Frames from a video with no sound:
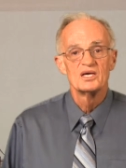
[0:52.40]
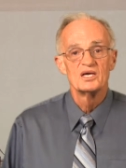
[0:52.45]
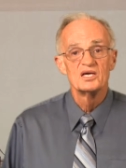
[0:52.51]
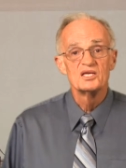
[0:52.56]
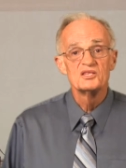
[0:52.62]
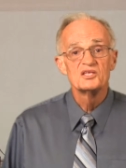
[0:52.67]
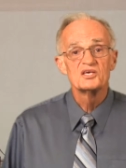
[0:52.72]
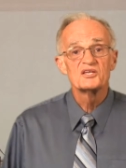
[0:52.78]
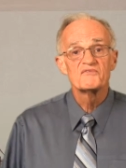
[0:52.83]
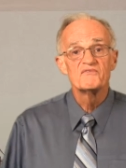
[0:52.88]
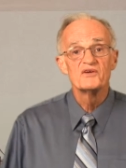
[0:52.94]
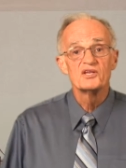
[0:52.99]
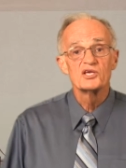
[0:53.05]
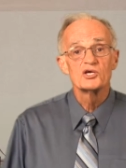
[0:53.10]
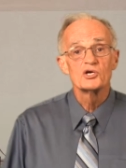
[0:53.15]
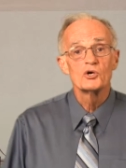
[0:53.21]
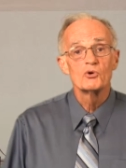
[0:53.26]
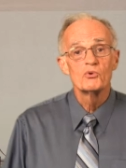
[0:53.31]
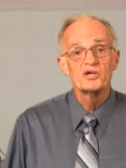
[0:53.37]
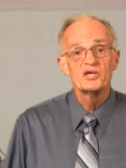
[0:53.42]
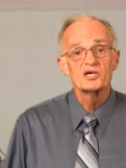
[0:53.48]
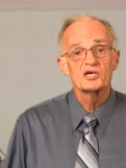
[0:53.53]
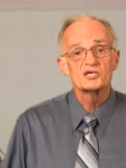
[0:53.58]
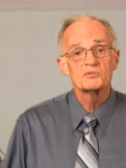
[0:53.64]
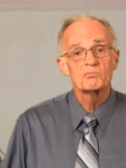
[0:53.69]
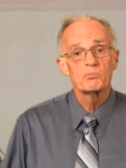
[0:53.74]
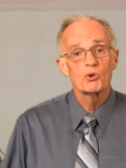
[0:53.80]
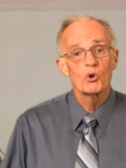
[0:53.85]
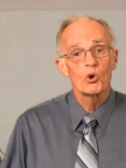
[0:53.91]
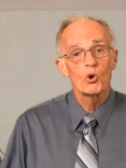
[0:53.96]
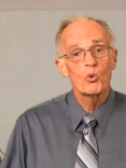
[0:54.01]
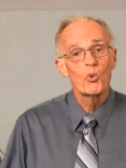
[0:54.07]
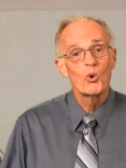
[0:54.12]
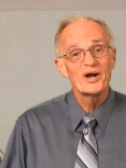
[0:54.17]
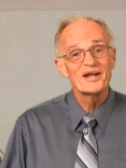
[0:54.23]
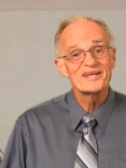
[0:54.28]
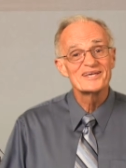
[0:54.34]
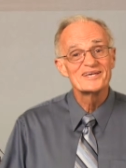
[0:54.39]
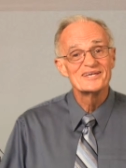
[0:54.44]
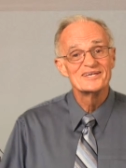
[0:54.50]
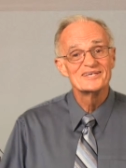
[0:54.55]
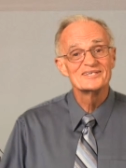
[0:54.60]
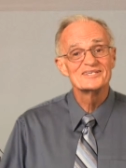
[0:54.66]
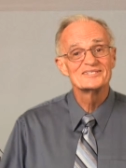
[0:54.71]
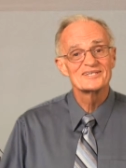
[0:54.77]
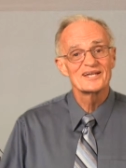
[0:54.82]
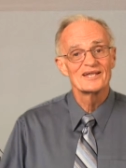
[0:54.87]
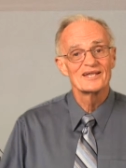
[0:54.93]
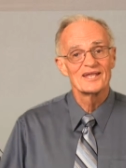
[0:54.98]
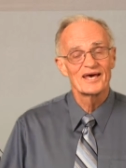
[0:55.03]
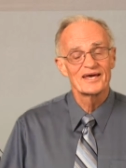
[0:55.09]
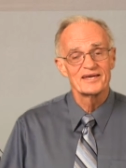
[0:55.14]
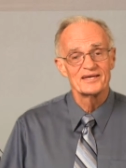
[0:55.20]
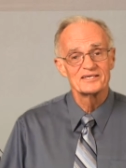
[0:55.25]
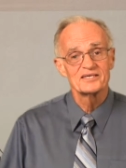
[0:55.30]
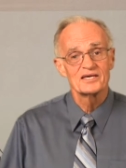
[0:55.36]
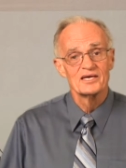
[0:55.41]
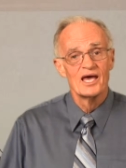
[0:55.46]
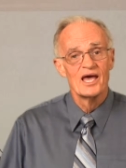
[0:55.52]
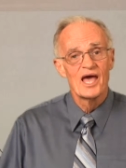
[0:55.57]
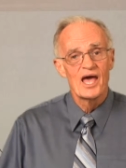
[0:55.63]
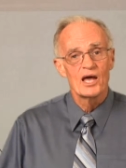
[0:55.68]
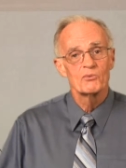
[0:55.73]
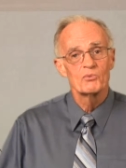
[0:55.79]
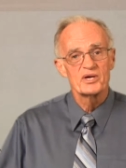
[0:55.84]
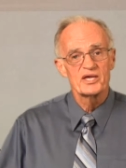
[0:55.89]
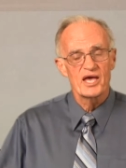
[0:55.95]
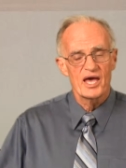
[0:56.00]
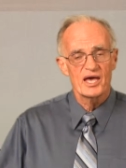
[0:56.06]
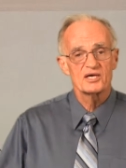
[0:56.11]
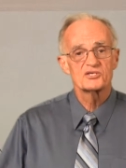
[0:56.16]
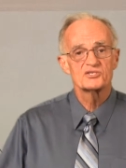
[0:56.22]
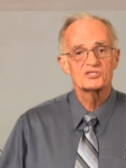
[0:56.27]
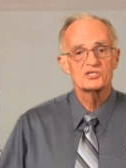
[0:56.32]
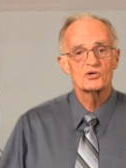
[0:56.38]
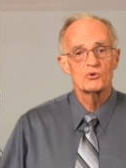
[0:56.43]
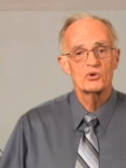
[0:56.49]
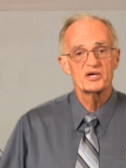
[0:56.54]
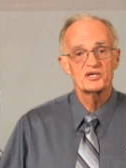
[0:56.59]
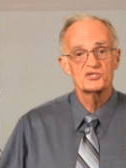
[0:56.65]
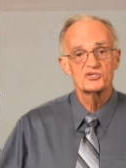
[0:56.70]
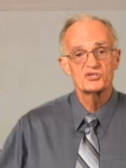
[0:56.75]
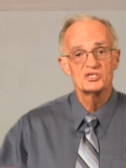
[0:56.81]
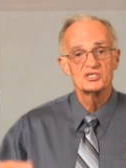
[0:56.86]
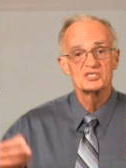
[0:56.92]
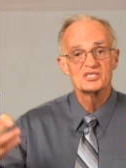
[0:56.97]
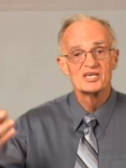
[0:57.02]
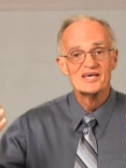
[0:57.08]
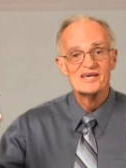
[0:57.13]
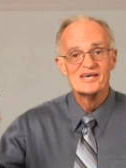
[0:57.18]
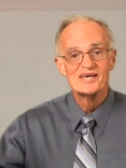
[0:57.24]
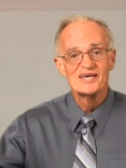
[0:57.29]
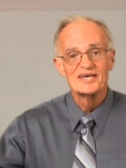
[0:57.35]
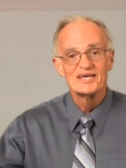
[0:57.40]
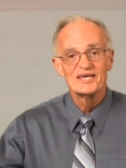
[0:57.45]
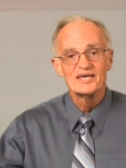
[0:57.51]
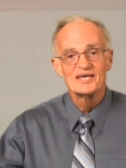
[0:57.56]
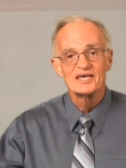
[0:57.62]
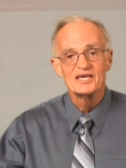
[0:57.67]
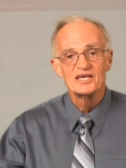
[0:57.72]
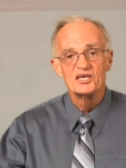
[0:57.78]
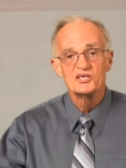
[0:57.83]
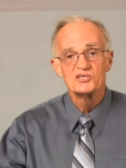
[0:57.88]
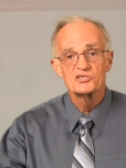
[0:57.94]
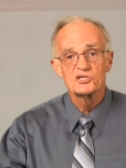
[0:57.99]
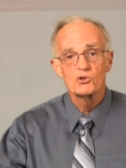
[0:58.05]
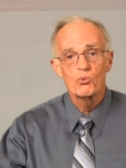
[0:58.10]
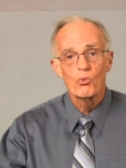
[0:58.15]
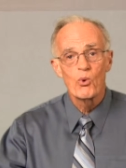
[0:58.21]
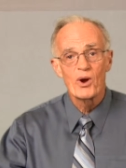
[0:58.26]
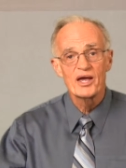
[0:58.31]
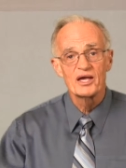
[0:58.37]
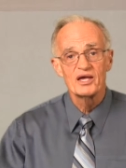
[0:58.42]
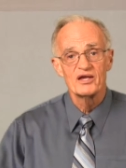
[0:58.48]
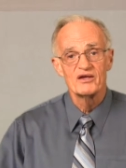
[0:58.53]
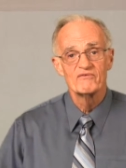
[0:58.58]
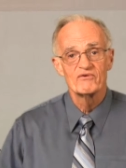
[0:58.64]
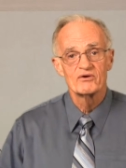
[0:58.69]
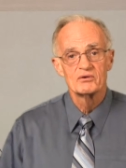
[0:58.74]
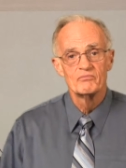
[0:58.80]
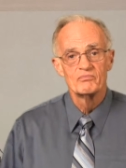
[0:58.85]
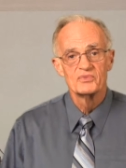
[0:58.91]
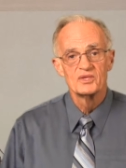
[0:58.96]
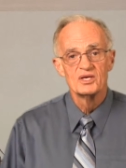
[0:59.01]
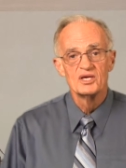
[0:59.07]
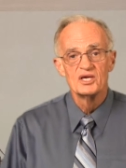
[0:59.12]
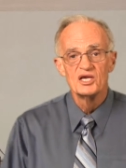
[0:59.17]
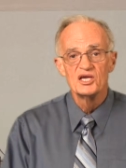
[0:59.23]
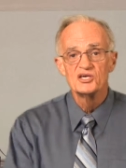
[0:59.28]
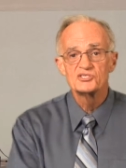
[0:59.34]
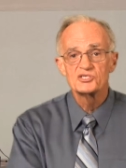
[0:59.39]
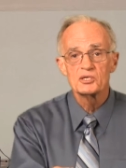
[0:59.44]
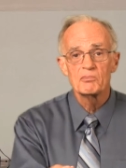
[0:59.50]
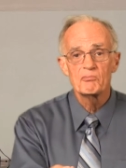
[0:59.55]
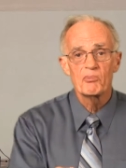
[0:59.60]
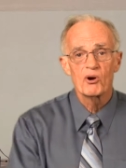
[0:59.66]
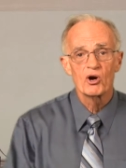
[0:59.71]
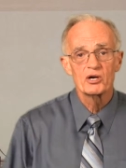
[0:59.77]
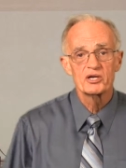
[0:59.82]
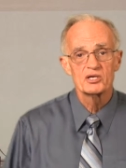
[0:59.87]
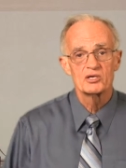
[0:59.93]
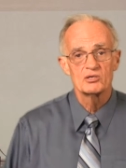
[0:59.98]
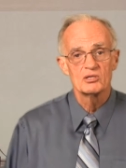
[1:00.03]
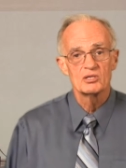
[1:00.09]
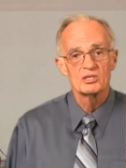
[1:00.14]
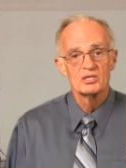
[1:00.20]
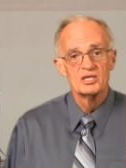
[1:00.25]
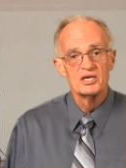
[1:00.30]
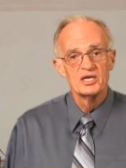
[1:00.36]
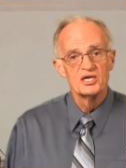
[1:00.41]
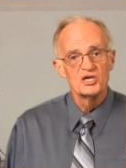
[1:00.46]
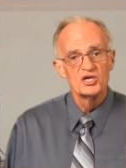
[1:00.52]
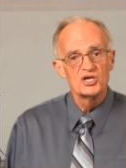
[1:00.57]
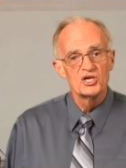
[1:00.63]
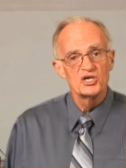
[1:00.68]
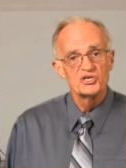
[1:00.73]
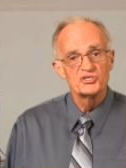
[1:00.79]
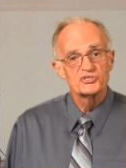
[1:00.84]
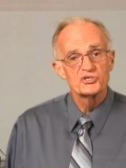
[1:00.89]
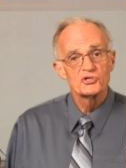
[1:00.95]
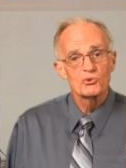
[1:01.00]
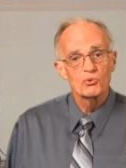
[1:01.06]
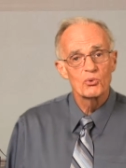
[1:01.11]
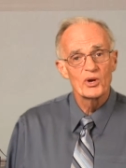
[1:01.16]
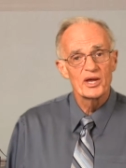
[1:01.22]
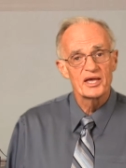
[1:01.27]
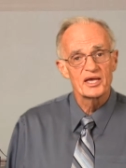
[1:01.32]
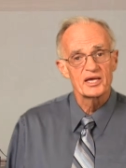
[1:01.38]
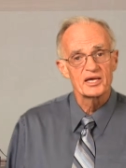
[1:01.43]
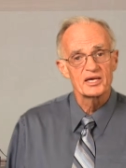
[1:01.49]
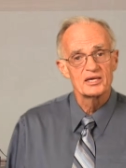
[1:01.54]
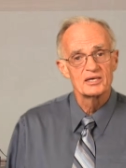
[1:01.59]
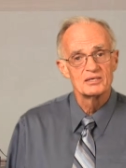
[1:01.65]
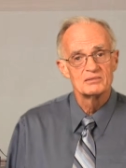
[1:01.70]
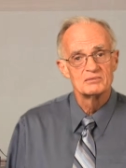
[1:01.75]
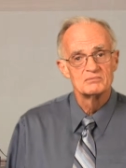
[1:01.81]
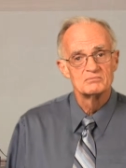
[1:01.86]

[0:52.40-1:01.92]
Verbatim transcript: In this video, we explore what is light, and we ask the questions, is it a wave? Is it a particle? Is it a ray?